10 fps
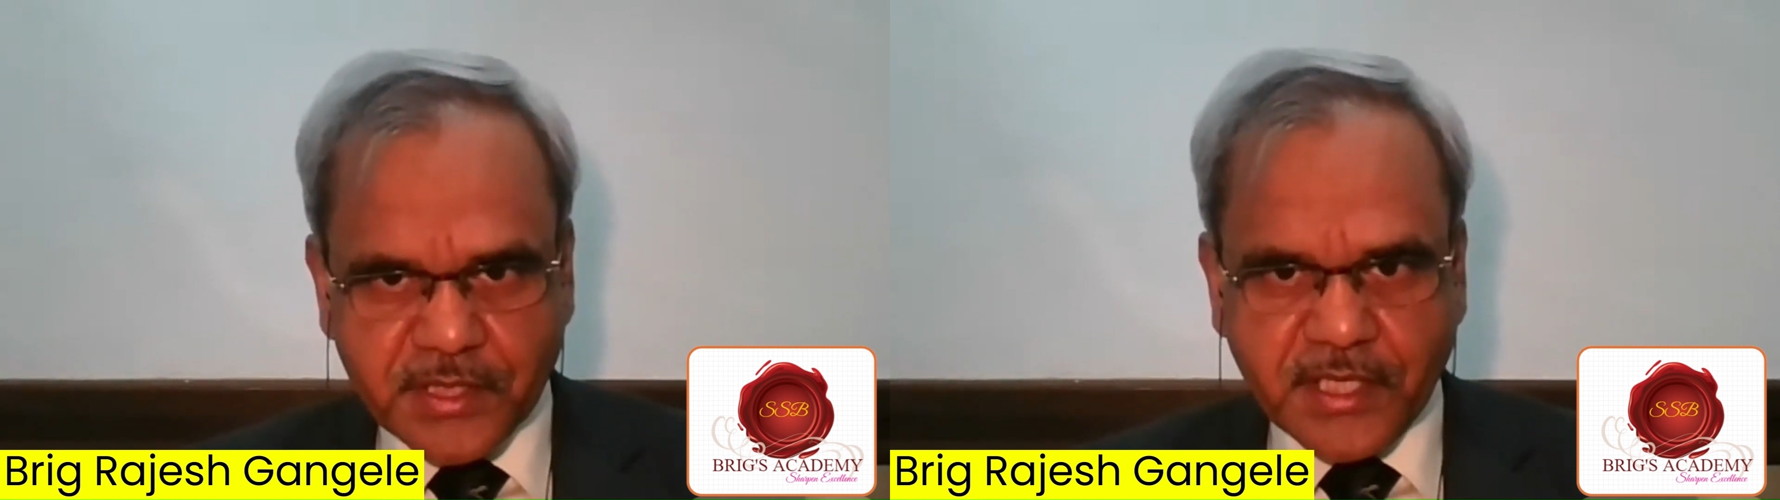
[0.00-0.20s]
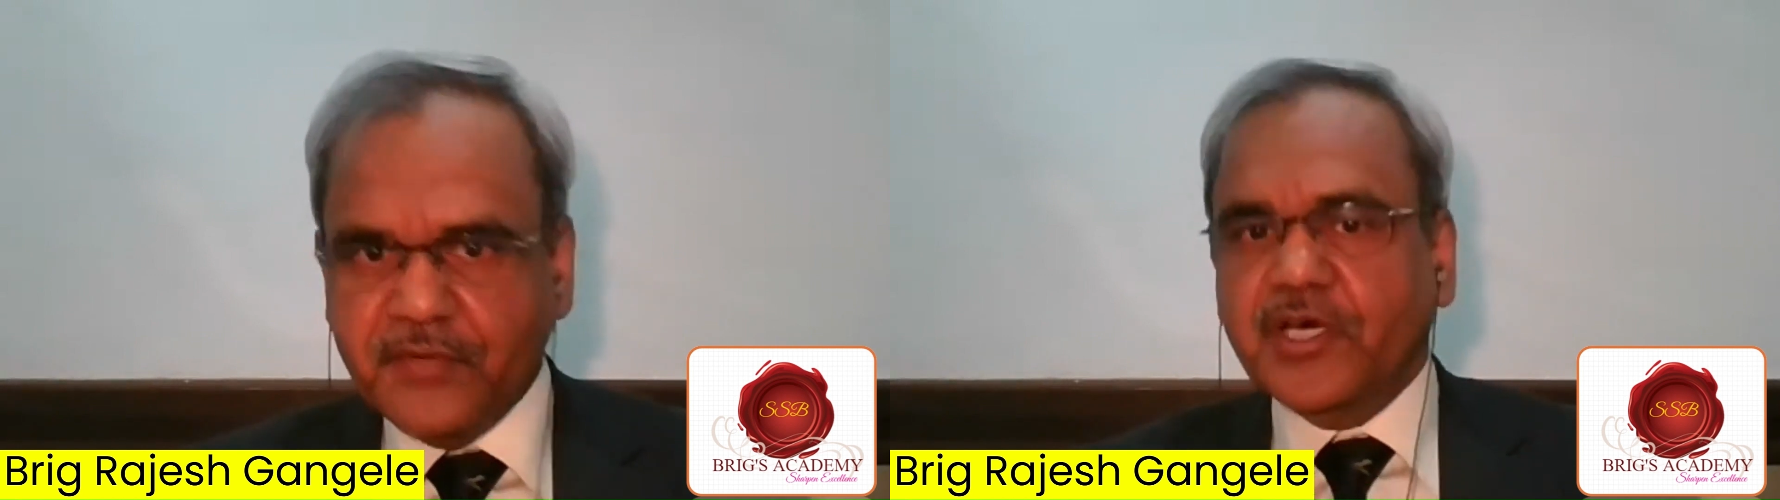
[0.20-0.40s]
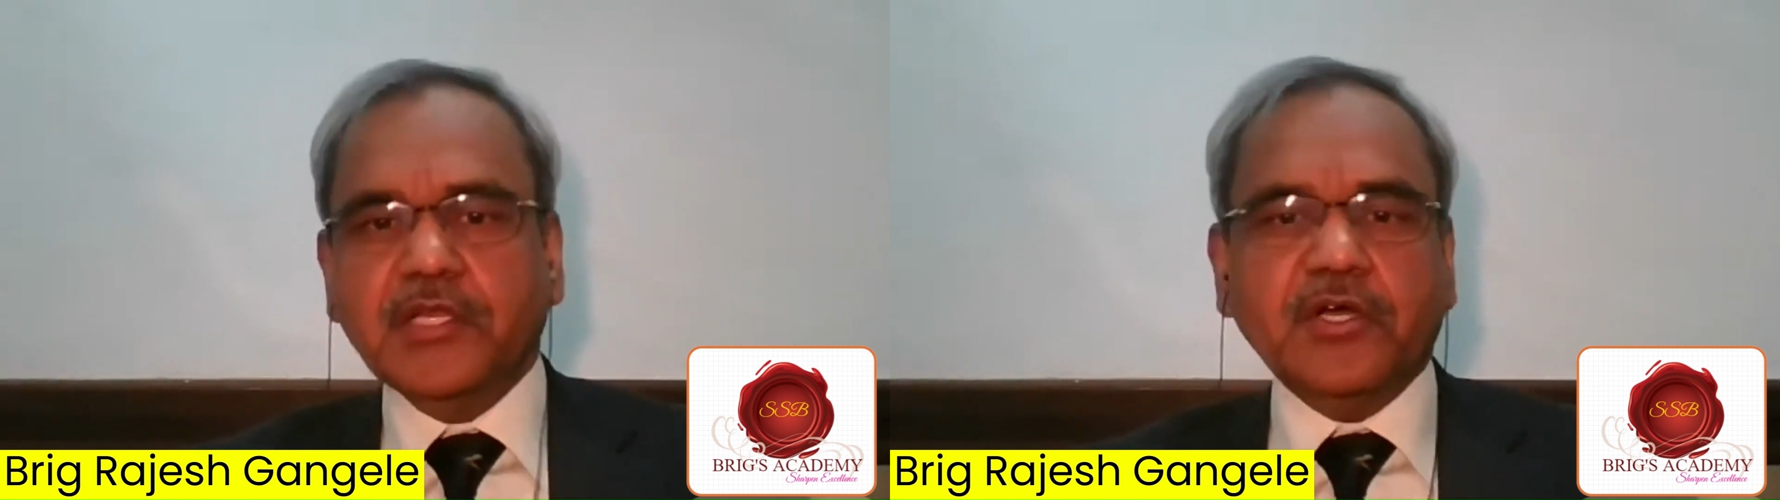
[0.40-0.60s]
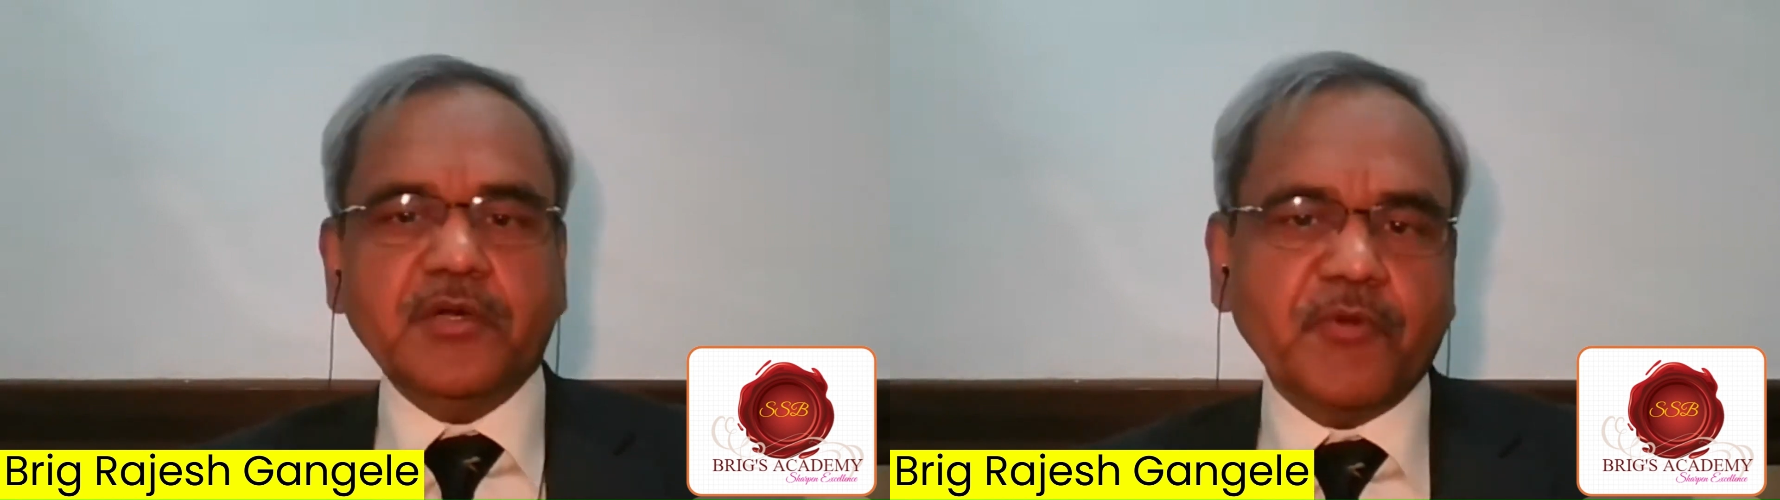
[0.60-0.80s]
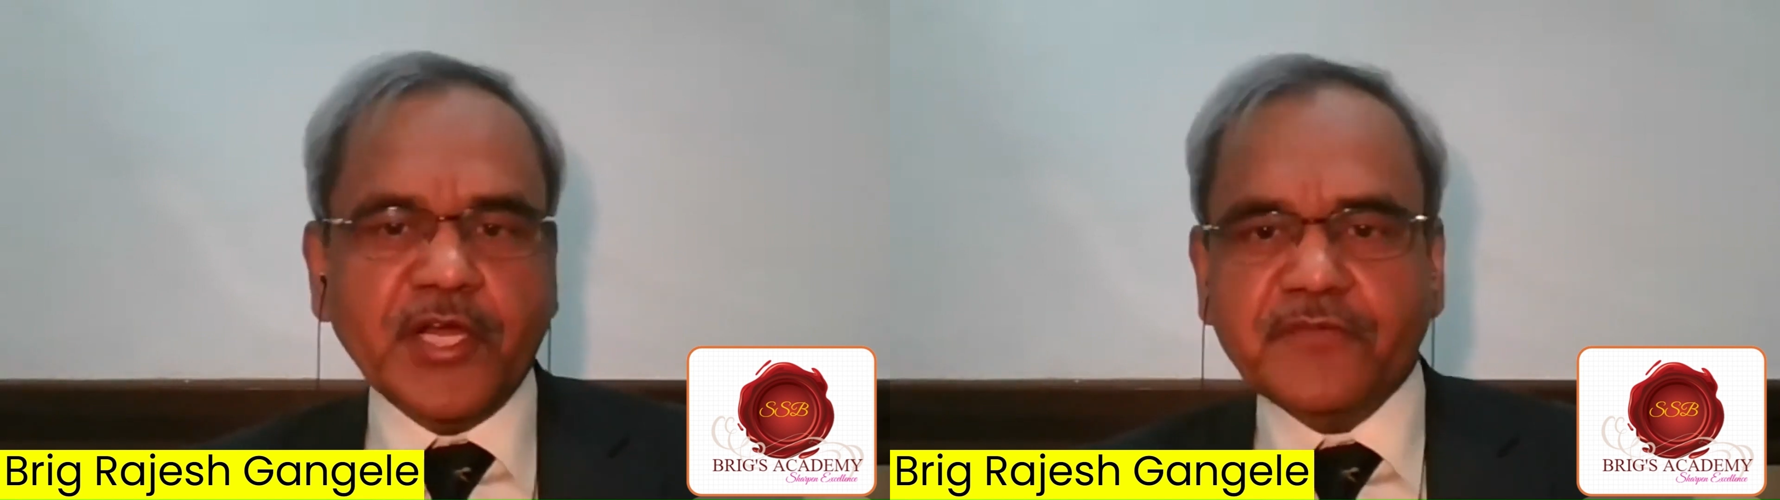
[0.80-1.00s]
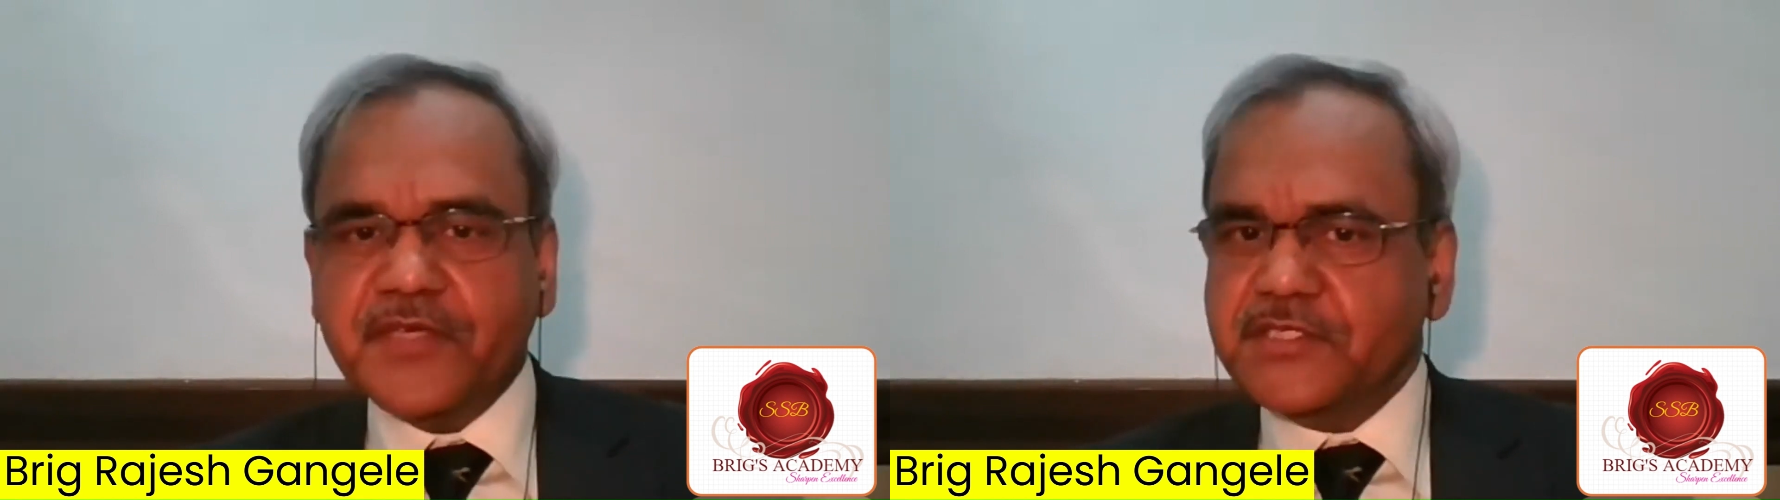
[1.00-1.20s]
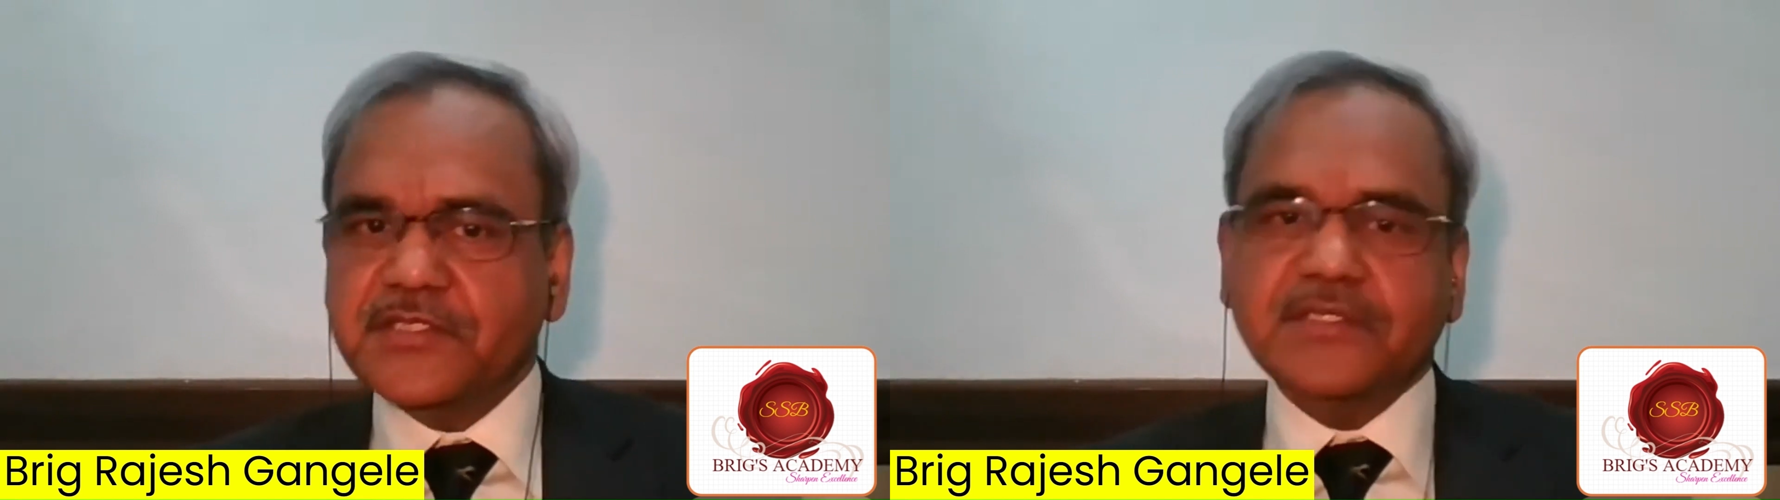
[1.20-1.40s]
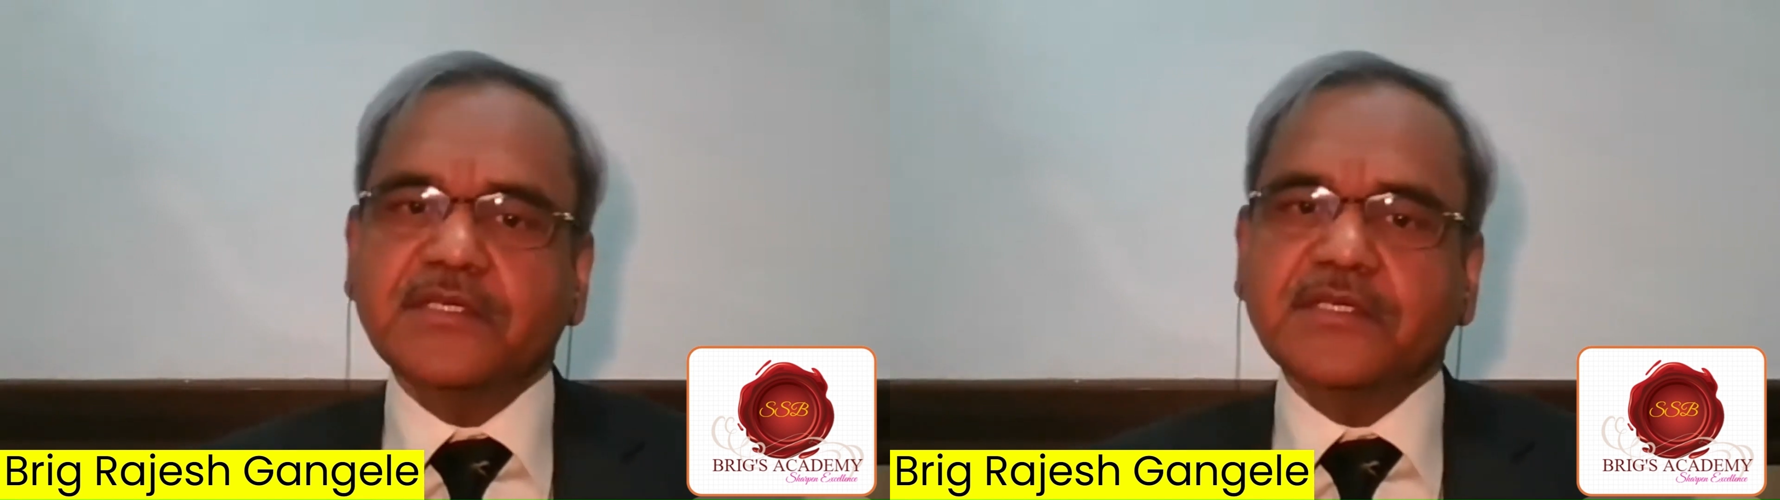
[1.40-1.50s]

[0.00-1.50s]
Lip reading: and one odd point which